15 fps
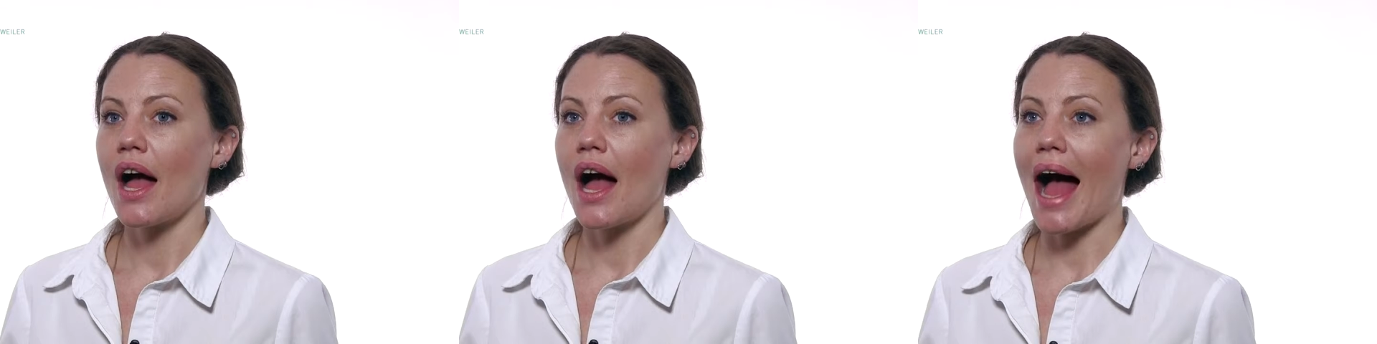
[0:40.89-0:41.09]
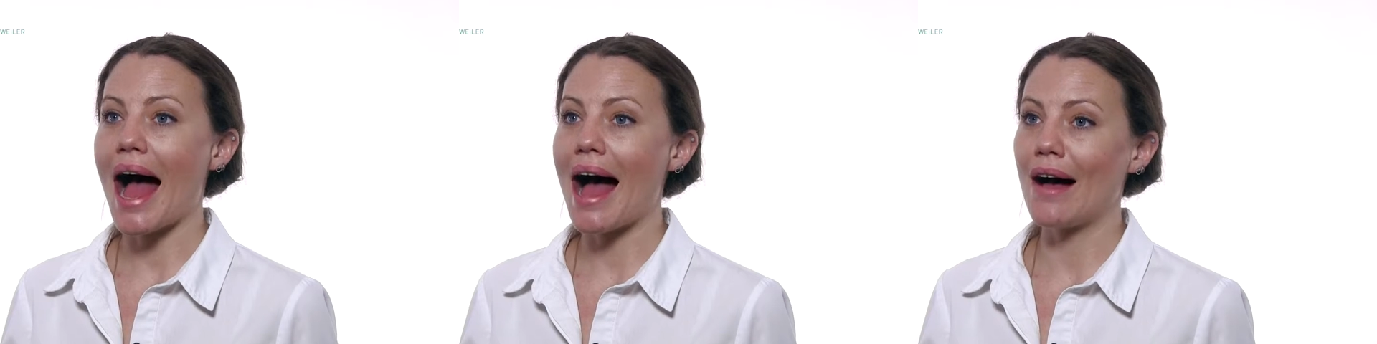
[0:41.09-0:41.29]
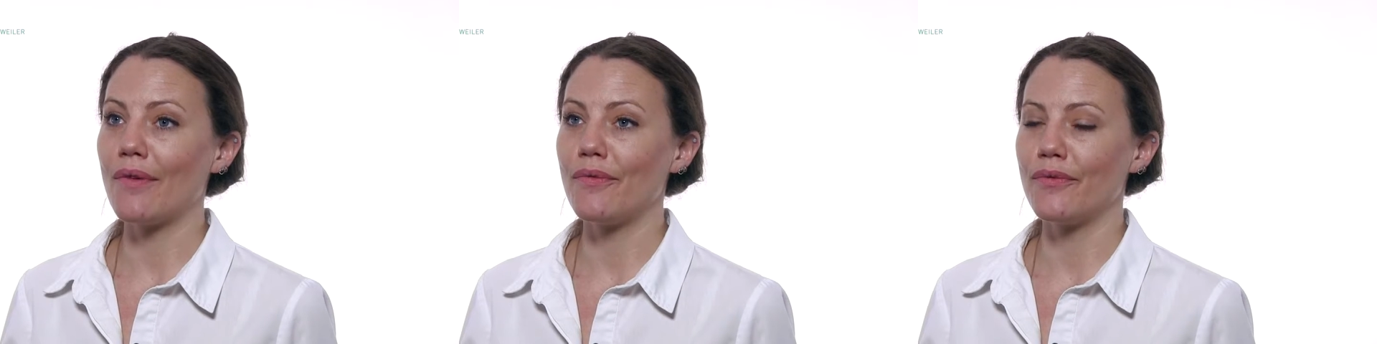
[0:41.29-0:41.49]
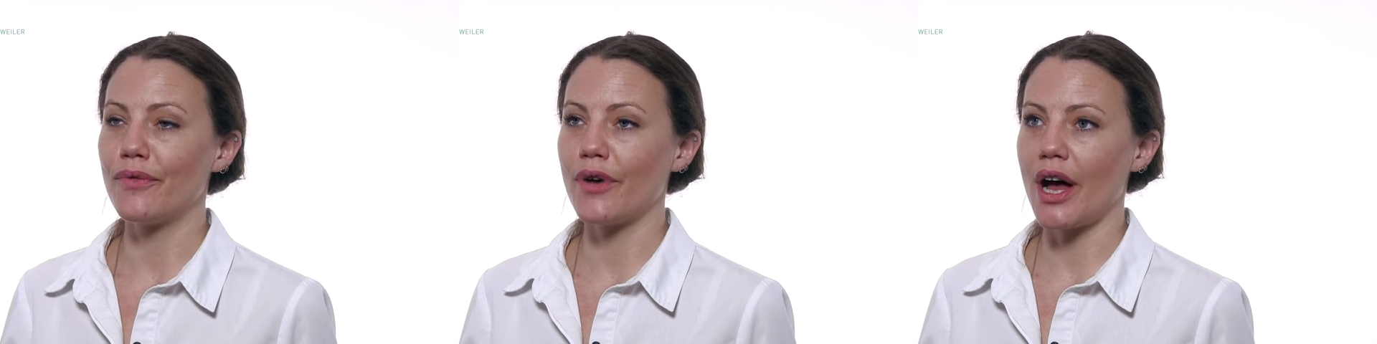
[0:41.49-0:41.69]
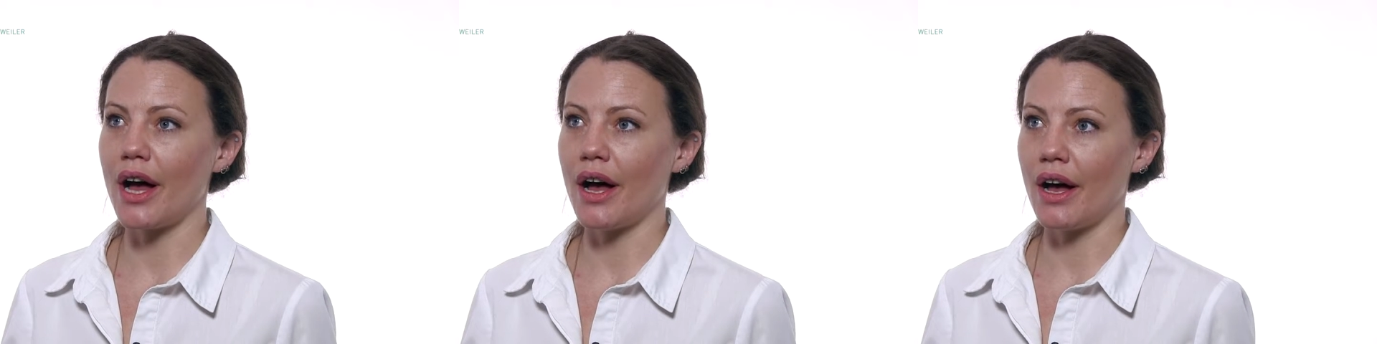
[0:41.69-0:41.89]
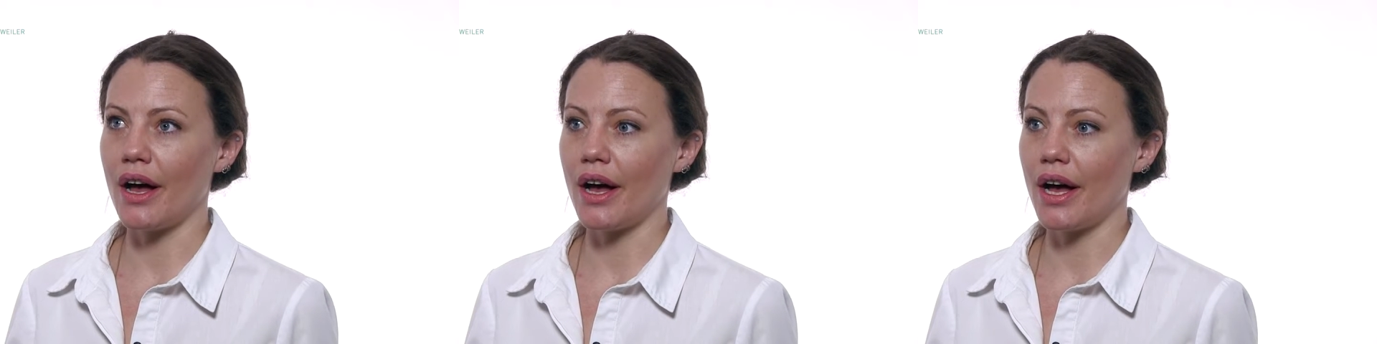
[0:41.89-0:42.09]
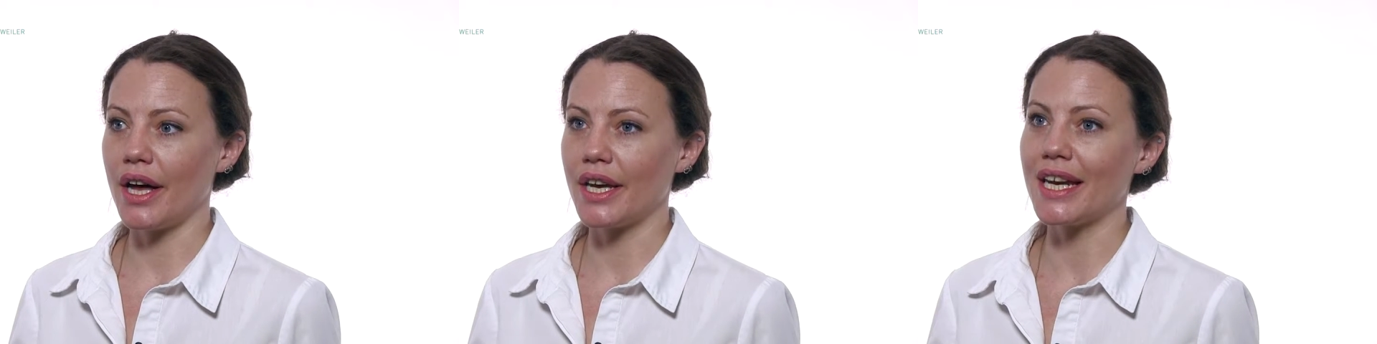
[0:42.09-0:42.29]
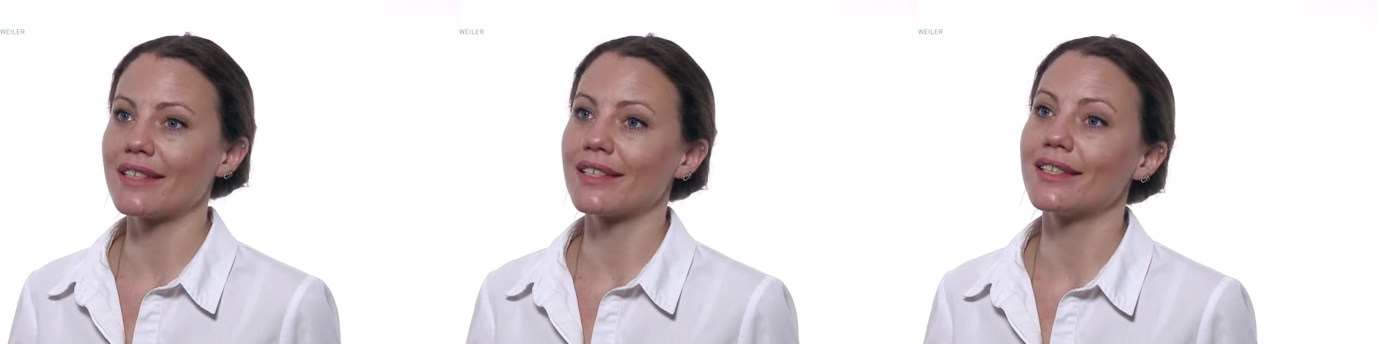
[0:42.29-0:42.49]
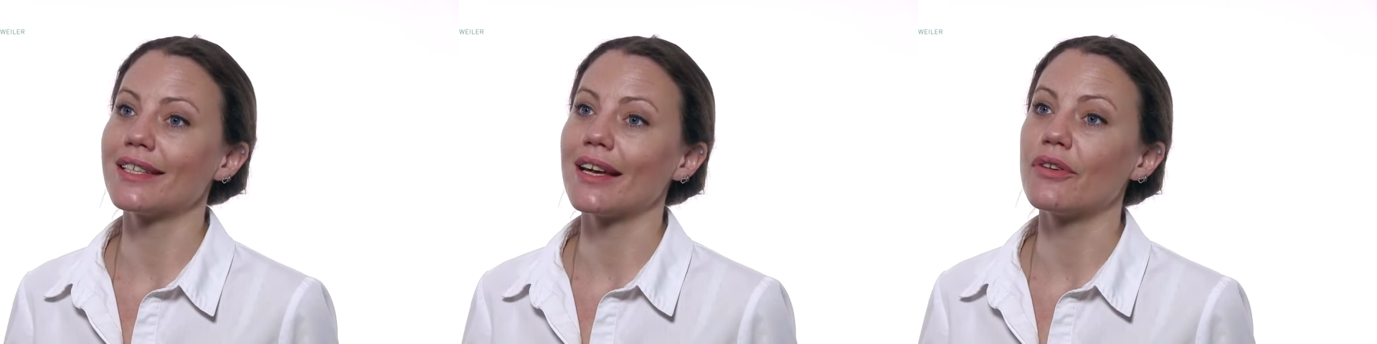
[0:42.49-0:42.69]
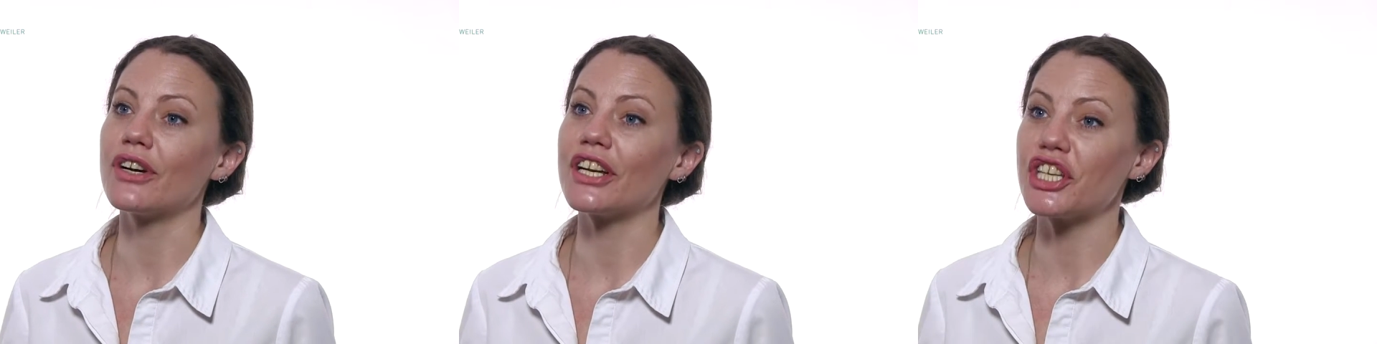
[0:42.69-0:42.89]
have
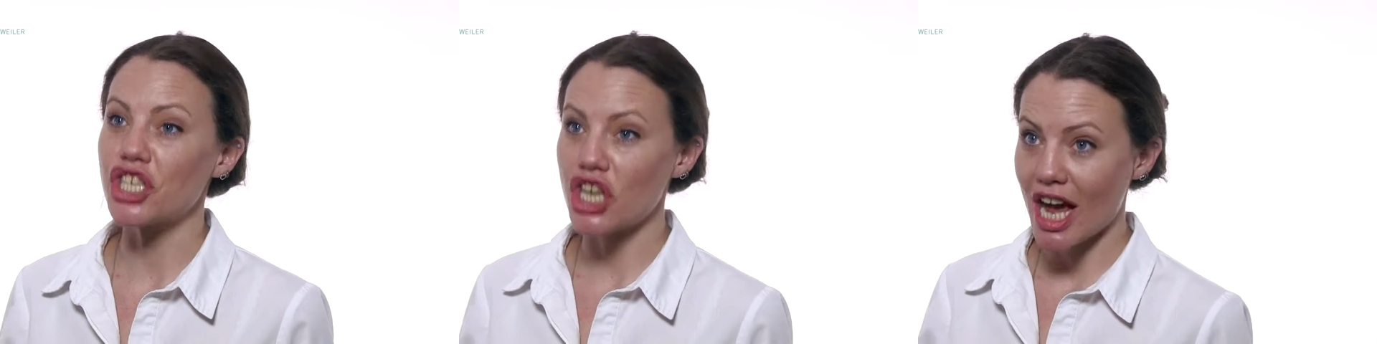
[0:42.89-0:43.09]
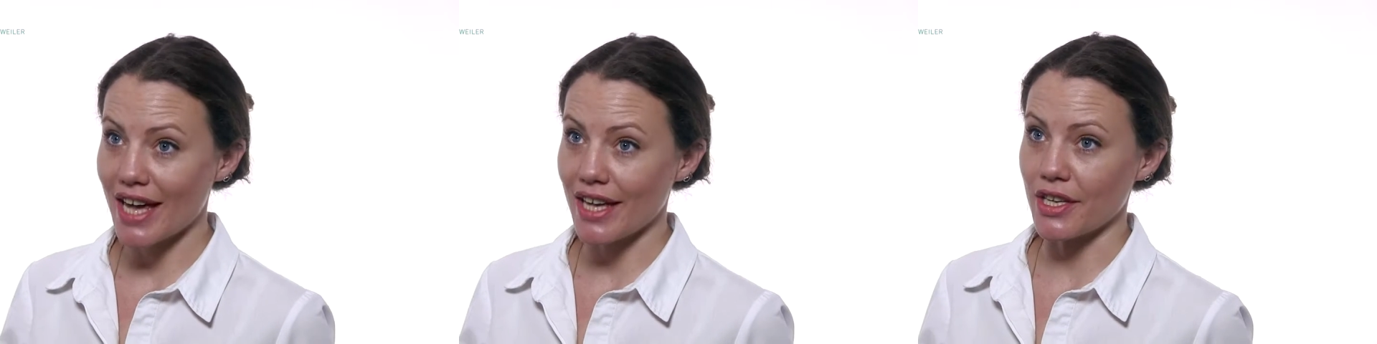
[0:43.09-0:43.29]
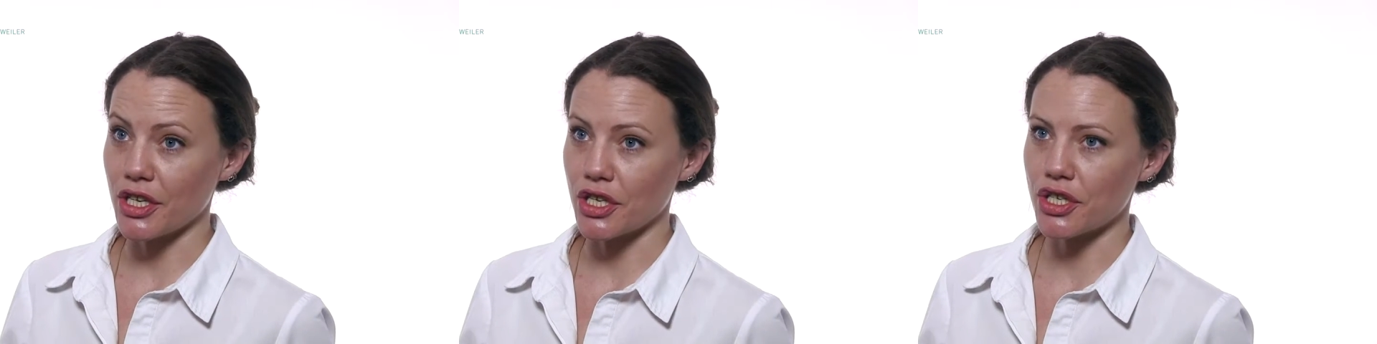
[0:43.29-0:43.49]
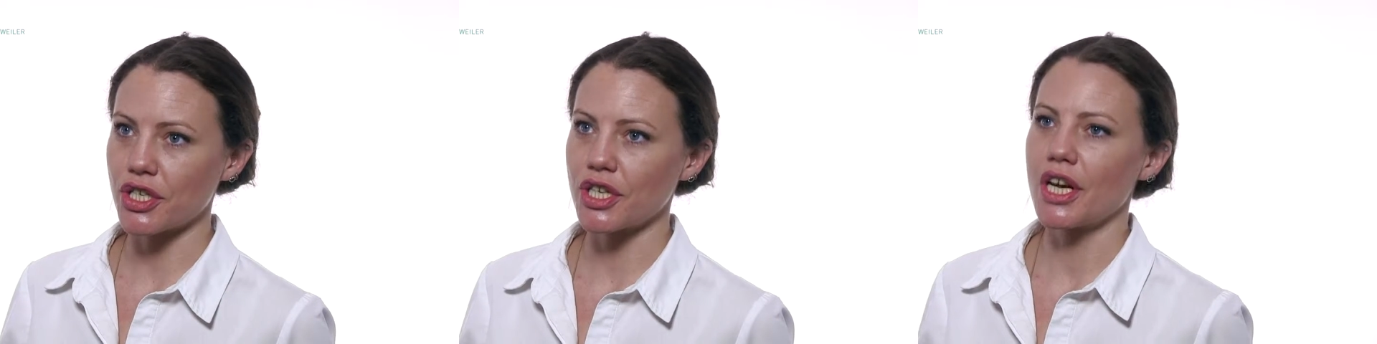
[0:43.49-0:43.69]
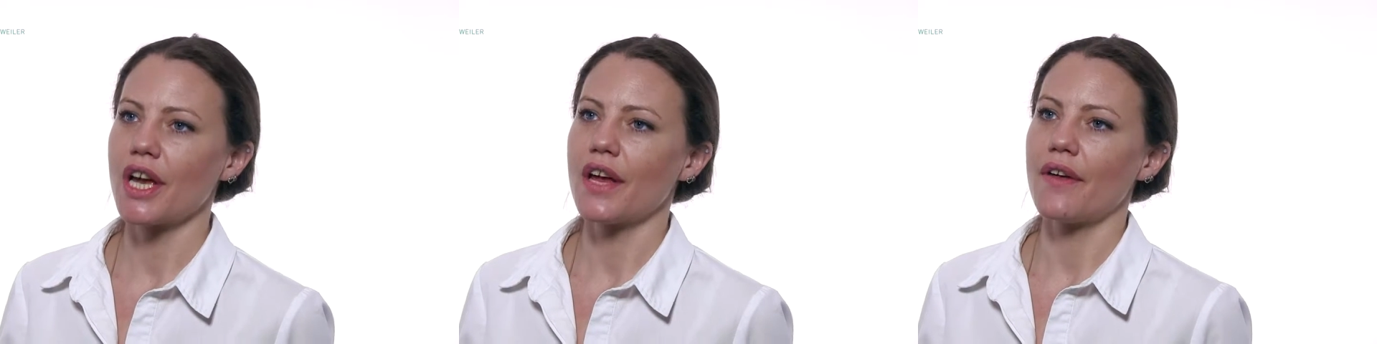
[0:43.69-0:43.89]
necessarily changed